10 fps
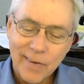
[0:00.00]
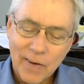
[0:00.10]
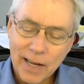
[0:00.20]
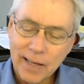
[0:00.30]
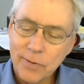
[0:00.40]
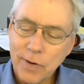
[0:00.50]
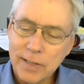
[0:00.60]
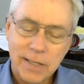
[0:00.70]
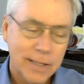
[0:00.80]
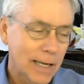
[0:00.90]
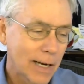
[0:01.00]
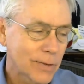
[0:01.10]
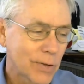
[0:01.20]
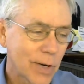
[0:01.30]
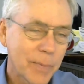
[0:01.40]
Well, I could dress like
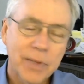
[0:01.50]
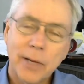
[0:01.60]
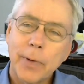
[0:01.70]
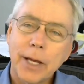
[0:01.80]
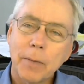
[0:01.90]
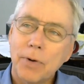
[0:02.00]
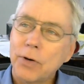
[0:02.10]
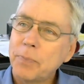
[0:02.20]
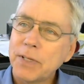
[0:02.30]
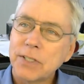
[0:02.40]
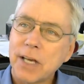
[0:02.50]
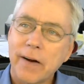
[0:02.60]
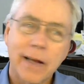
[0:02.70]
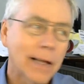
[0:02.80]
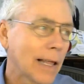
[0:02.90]
Donald Trump then. We could both be
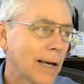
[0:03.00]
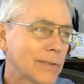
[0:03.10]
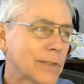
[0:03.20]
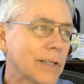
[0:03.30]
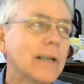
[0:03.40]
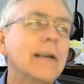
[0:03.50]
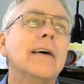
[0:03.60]
clowns.